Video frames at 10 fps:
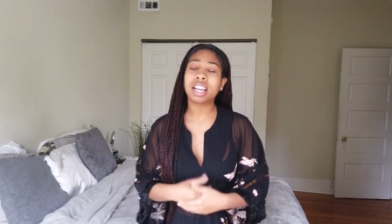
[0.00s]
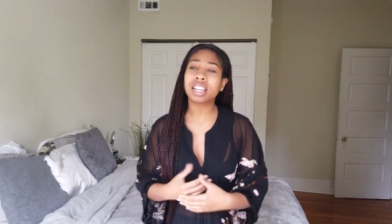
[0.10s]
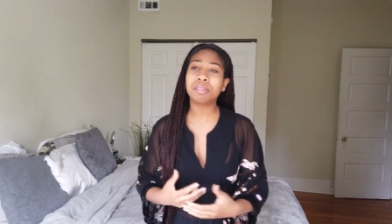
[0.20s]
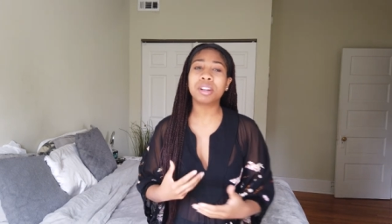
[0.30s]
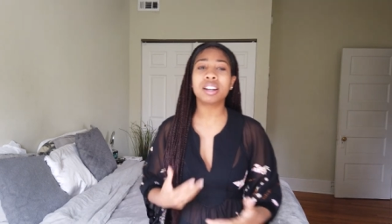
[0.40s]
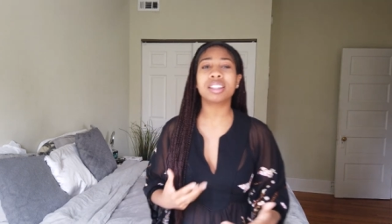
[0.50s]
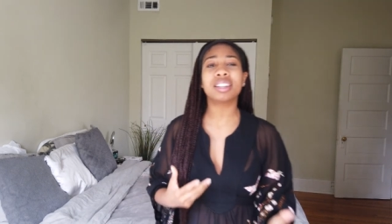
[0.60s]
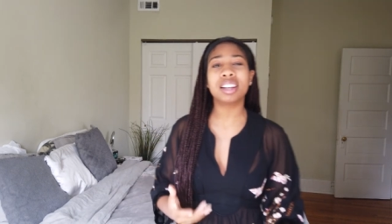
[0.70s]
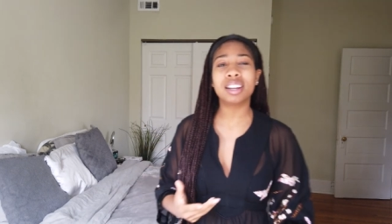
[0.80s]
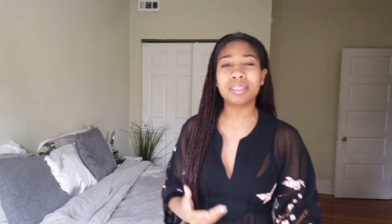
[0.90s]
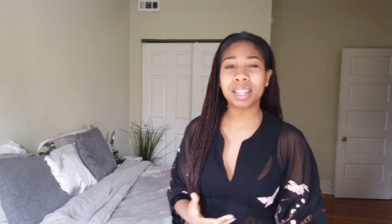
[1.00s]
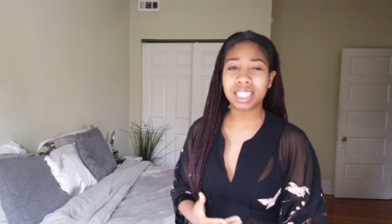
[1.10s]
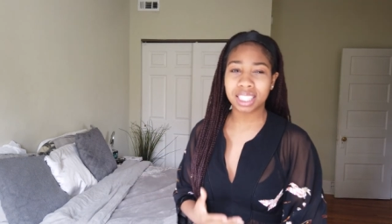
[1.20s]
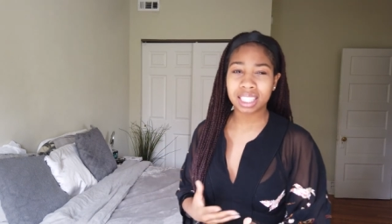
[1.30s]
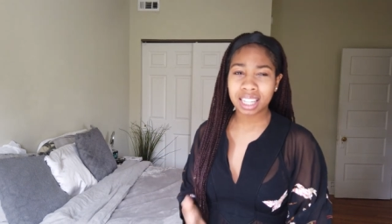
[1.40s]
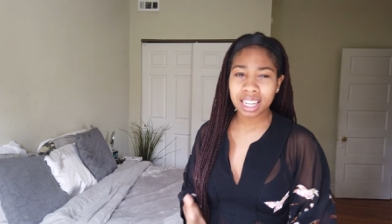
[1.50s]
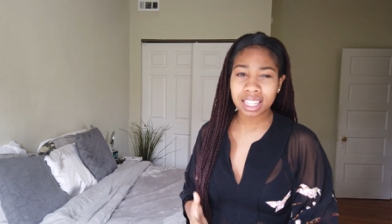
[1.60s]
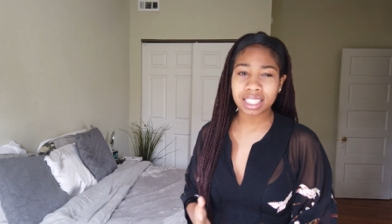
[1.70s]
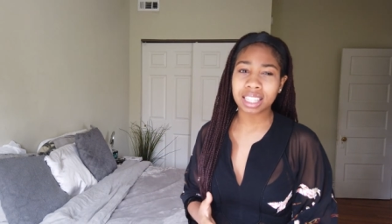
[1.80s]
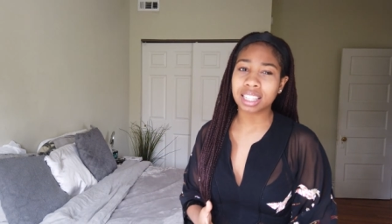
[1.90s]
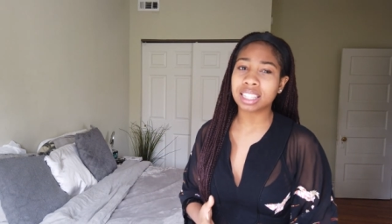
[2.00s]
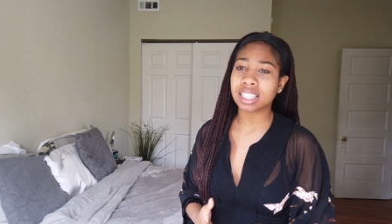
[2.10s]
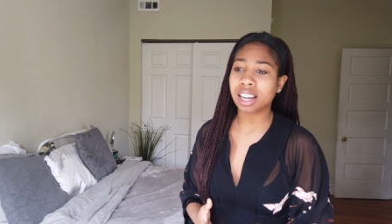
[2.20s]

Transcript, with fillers: Like giving her the love that she needs at that